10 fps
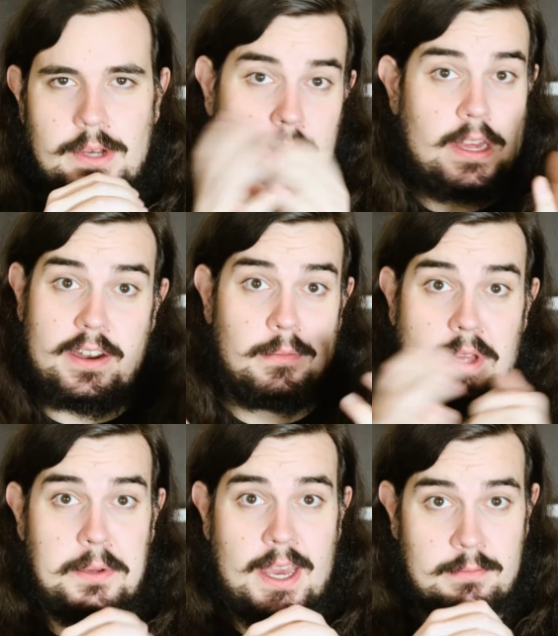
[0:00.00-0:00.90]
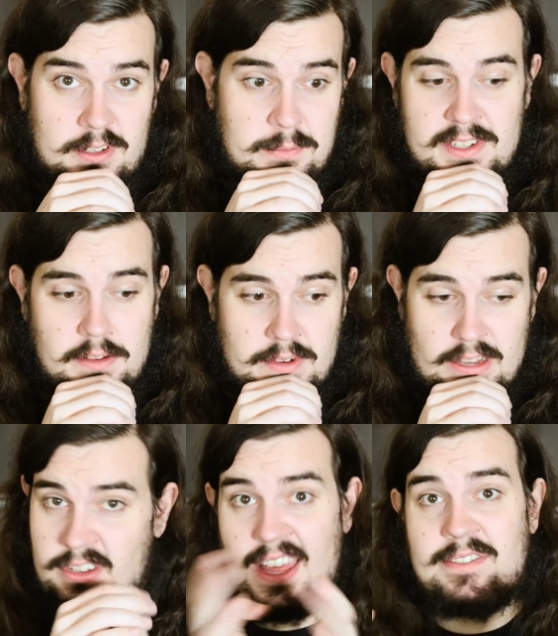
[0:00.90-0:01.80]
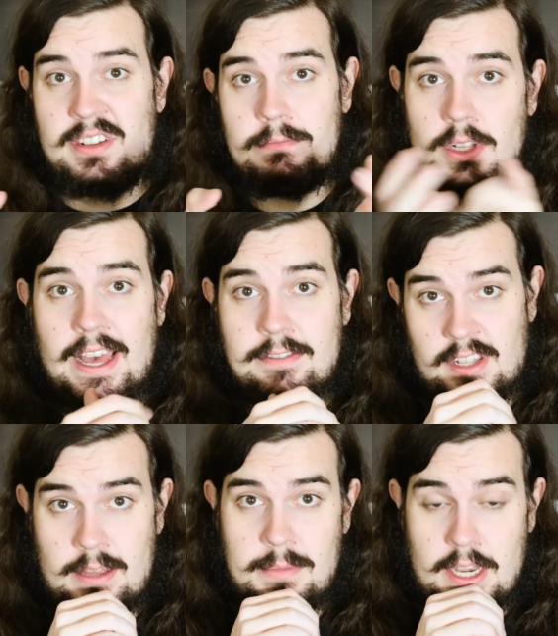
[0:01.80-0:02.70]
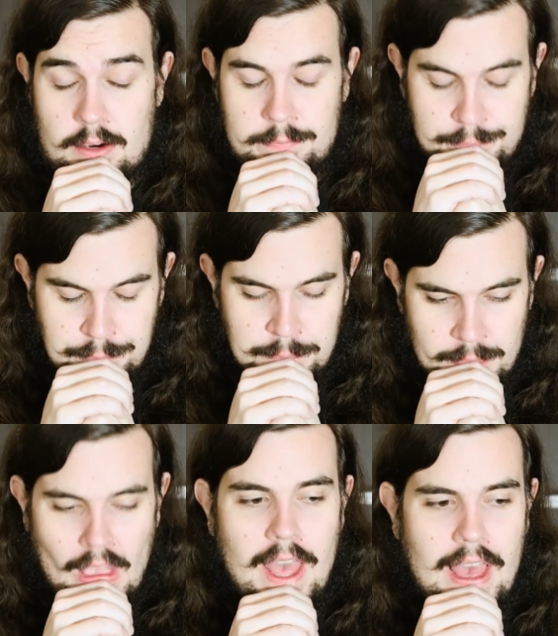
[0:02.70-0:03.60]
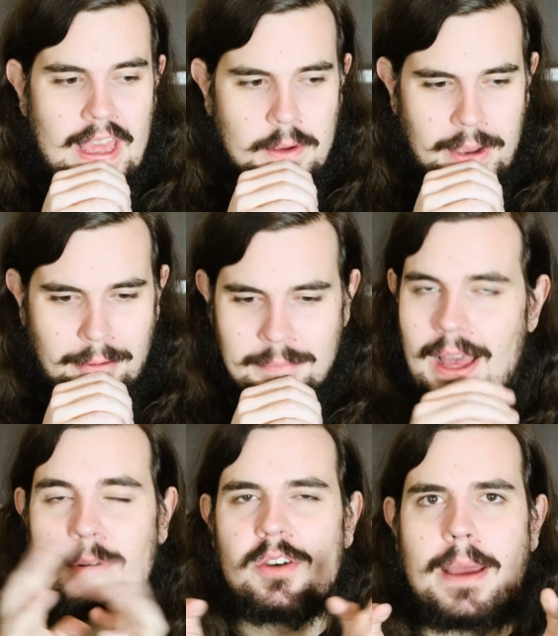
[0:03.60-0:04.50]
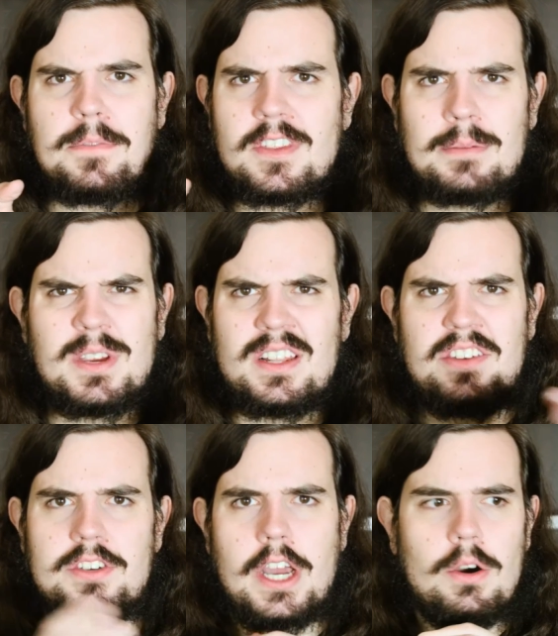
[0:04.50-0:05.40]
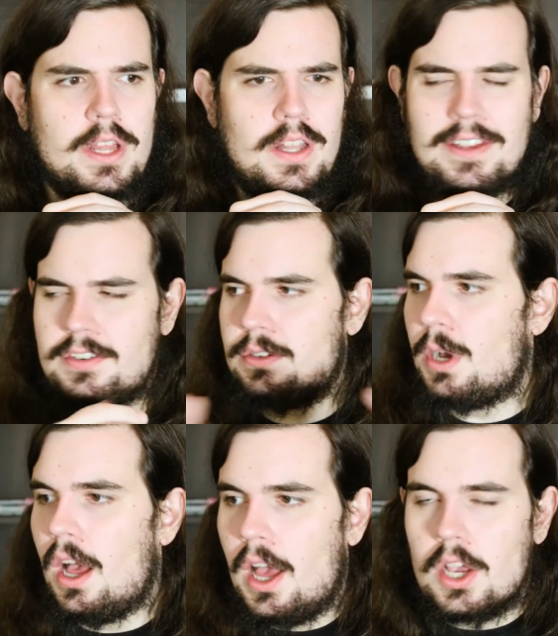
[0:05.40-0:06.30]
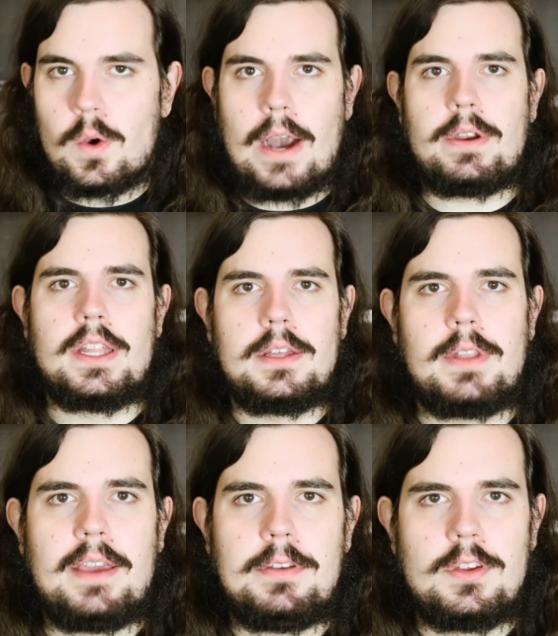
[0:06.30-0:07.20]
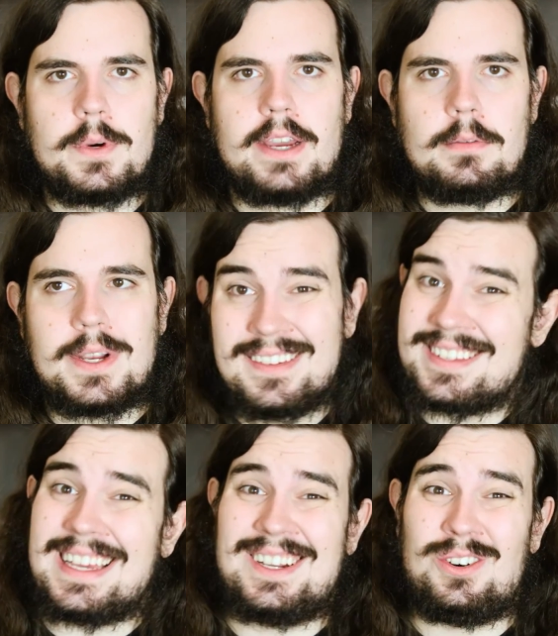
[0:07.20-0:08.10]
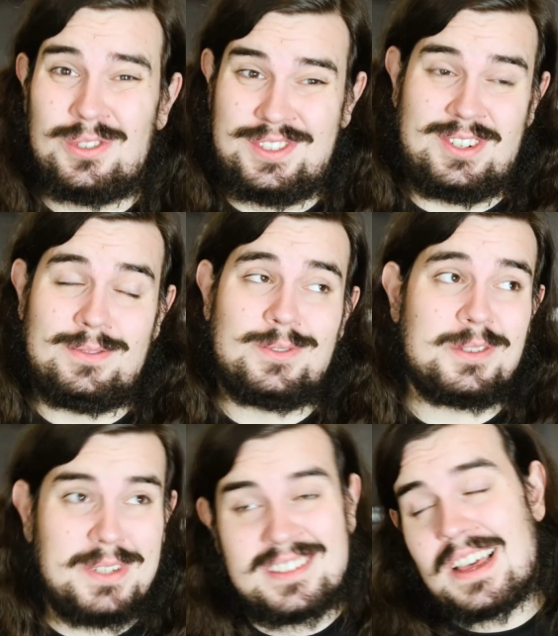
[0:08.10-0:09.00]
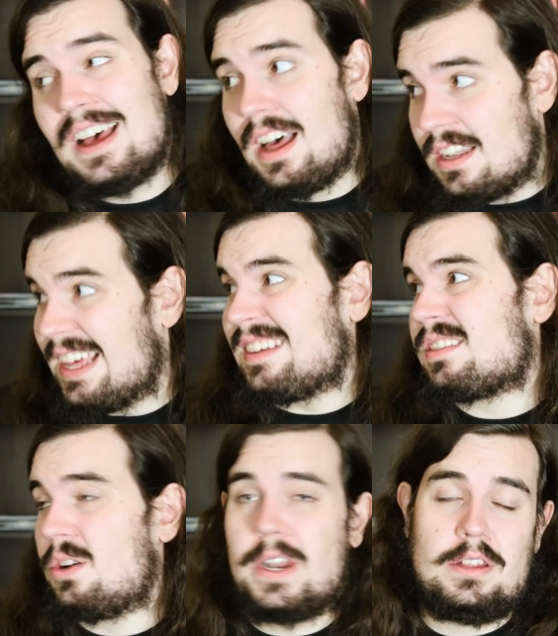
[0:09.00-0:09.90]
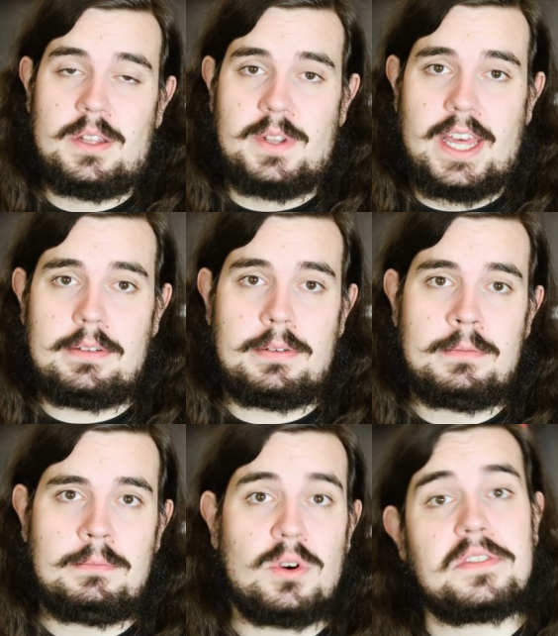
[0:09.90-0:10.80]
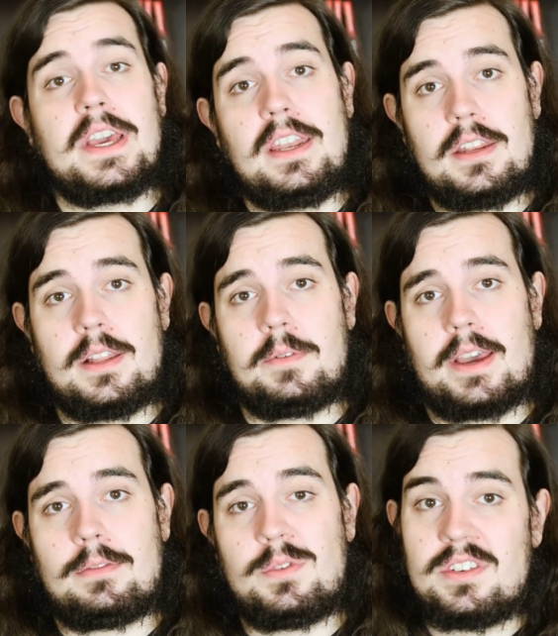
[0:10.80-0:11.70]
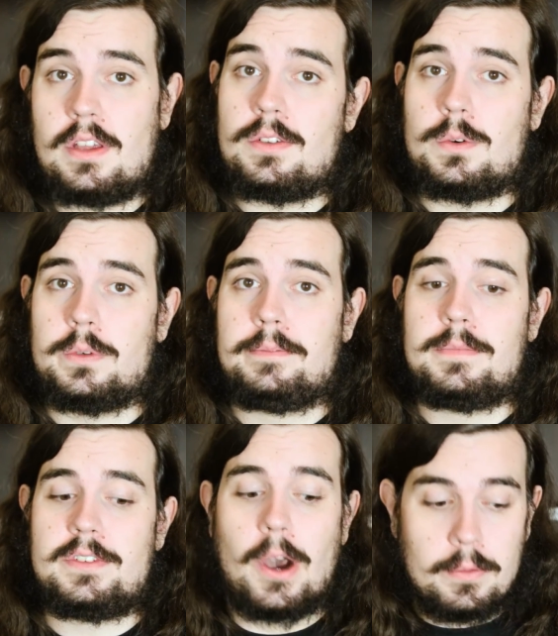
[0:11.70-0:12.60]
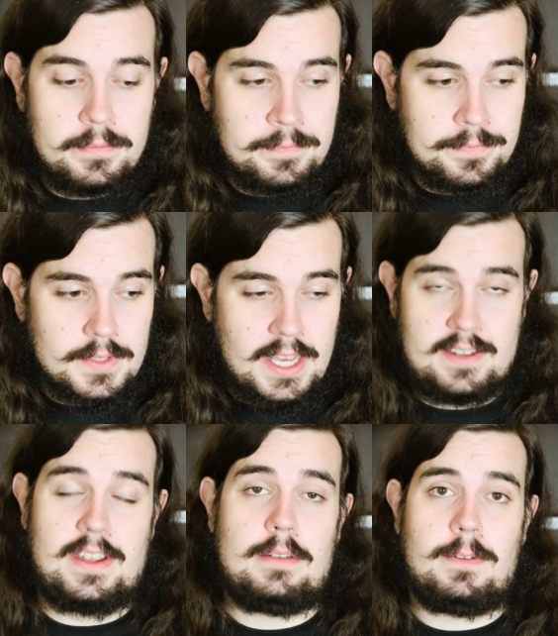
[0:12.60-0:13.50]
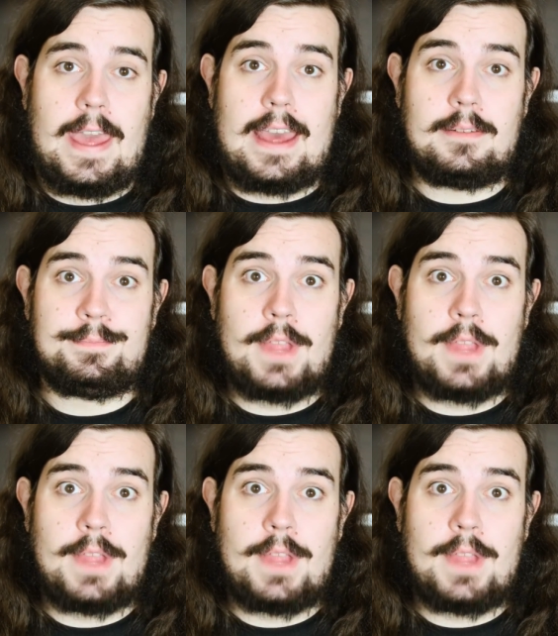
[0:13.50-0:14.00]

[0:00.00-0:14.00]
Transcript: Well, I don't know. Maybe I am full of myself now. You'll have to you'll have to let me know. Anyway, I'm gonna wrap this up. Gonna let you go. I'm gonna let you go out and live life and do whatever because it's getting cold soon, which means less going out and living life, more staying in and living life, which is also cool. So get excited for that.